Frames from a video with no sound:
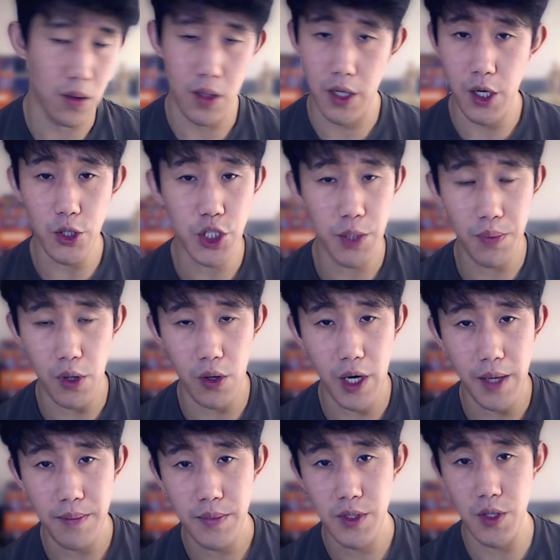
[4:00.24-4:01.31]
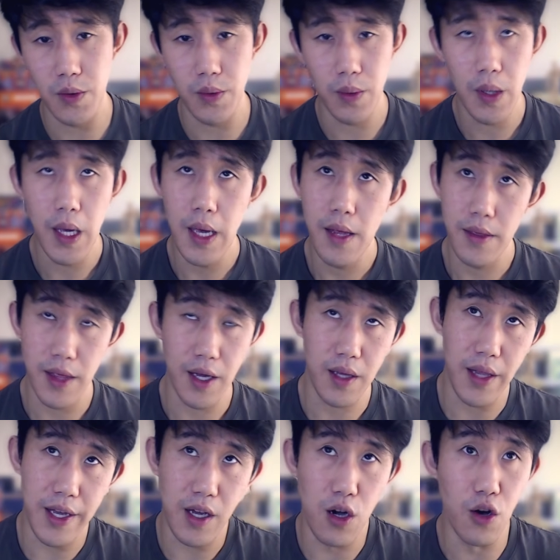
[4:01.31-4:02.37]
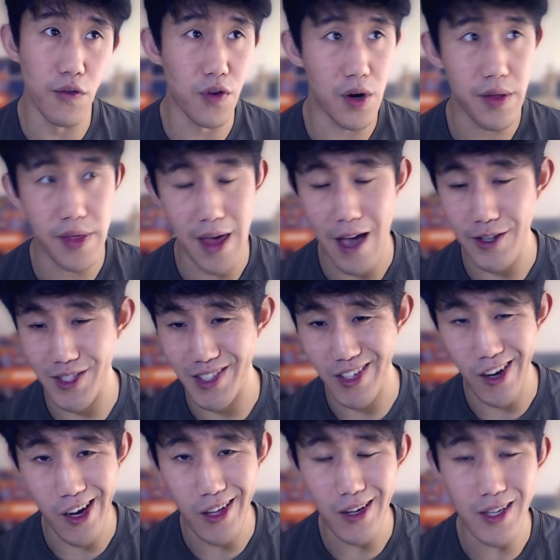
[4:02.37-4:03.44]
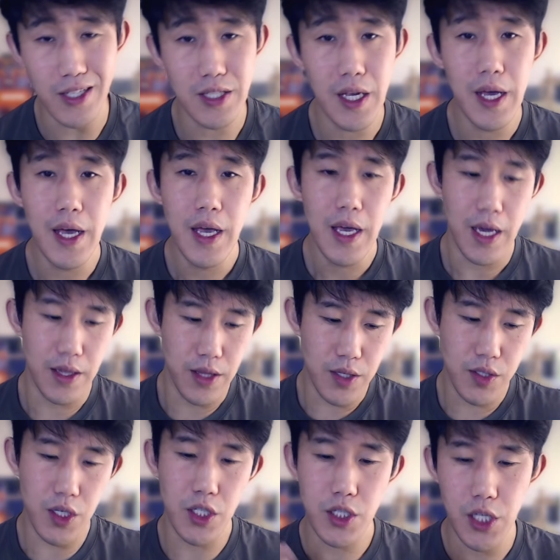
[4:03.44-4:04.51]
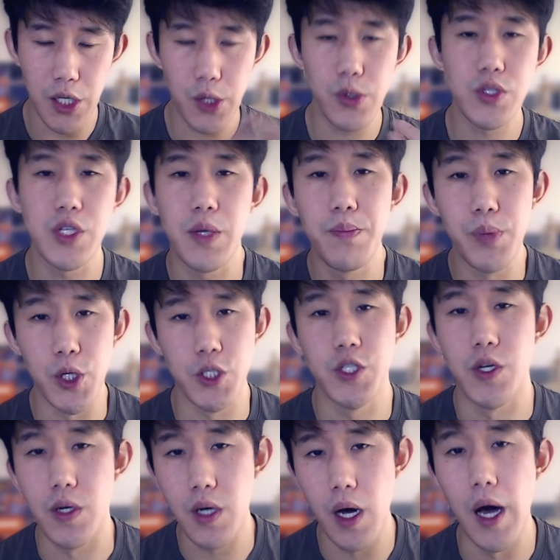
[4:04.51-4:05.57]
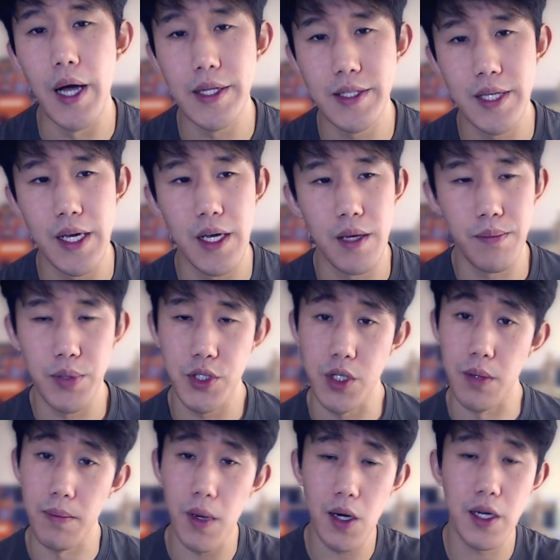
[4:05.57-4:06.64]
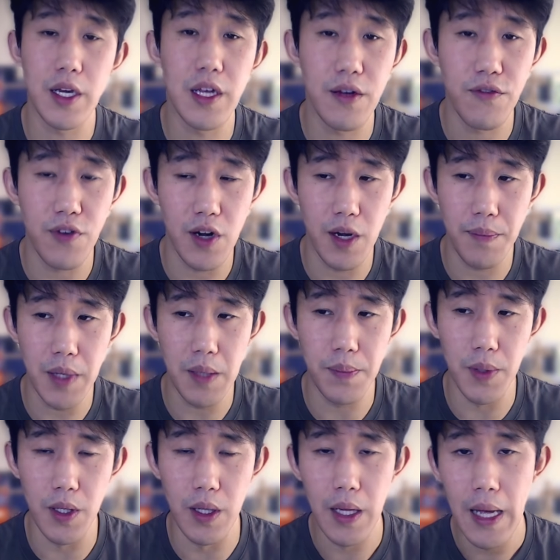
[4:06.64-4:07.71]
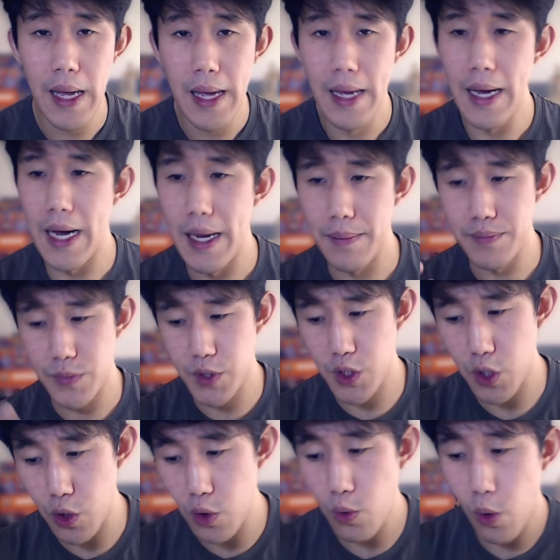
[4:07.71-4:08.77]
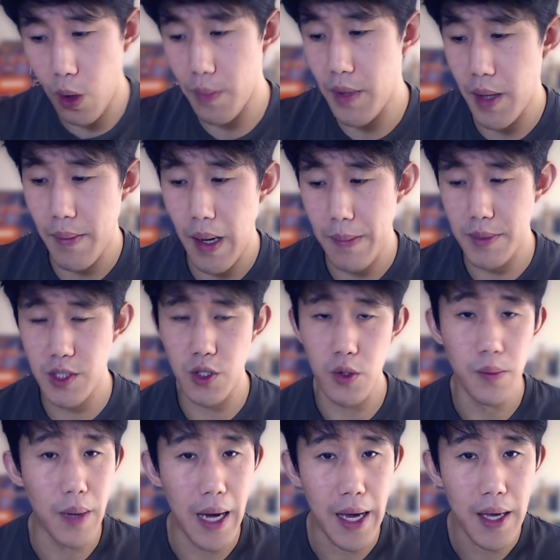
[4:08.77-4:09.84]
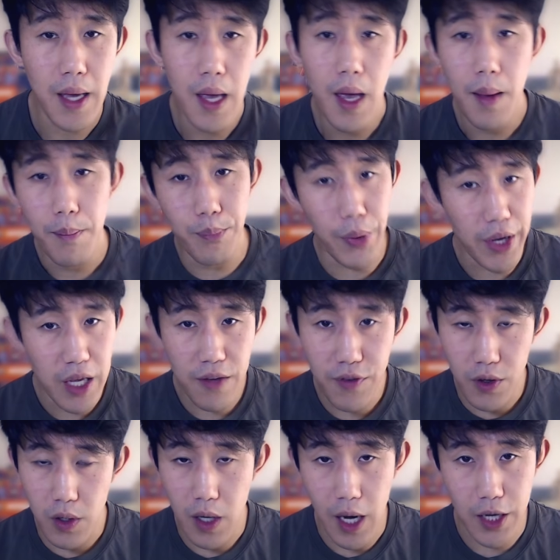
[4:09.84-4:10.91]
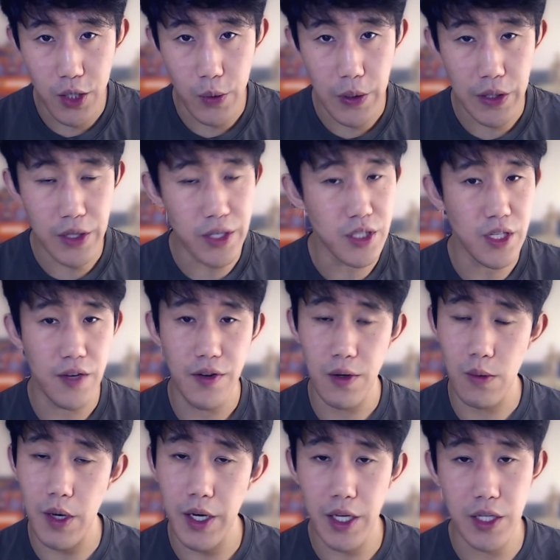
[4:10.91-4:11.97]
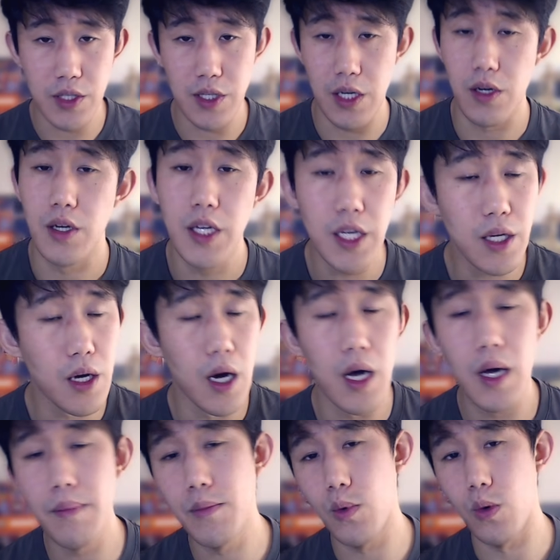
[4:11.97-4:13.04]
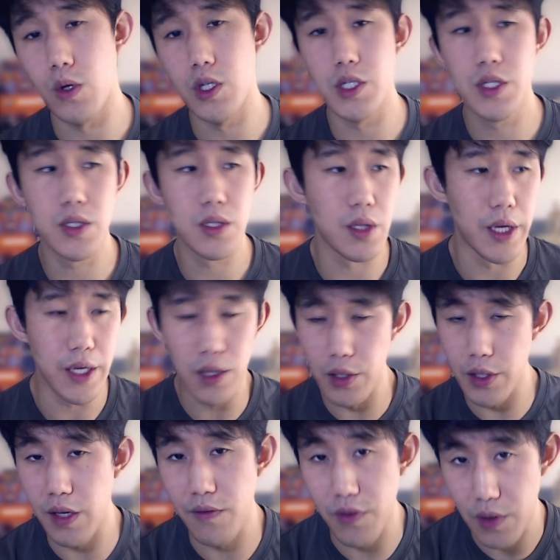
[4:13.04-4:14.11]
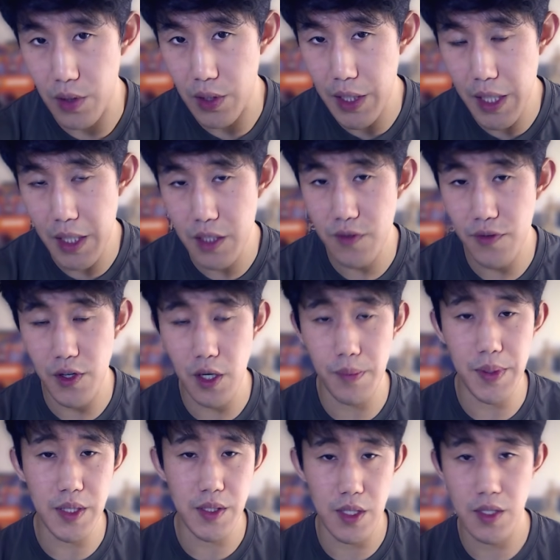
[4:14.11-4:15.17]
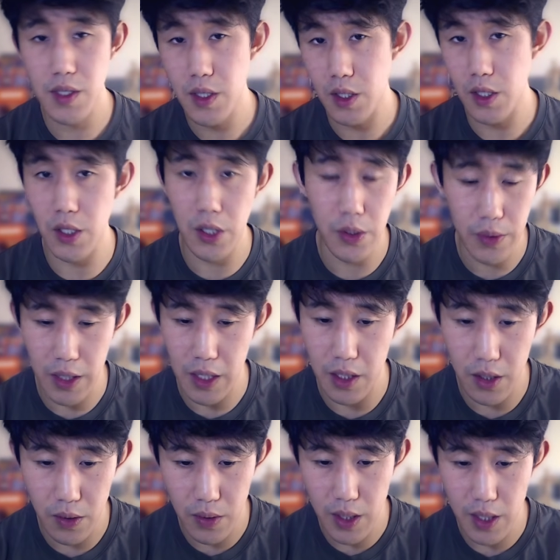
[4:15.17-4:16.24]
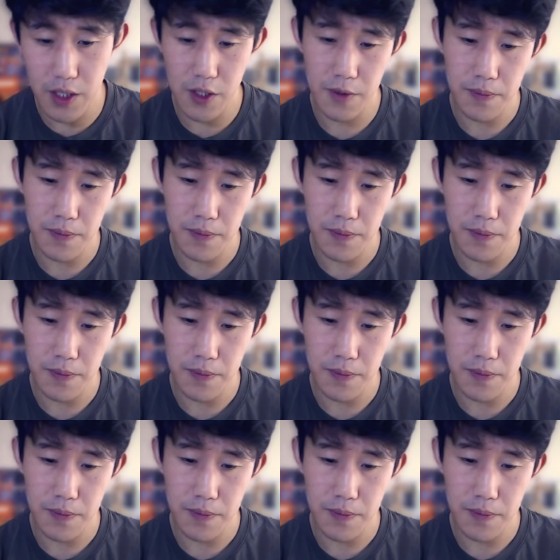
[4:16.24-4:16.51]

a coaching program. So think like over $1,000. And this continuously puts your content and puts your marketing in front of people to warm them up to buy. But if you're not doing this, if you're running a standard e-com or just like looking for leads for your business, you don't need to do this.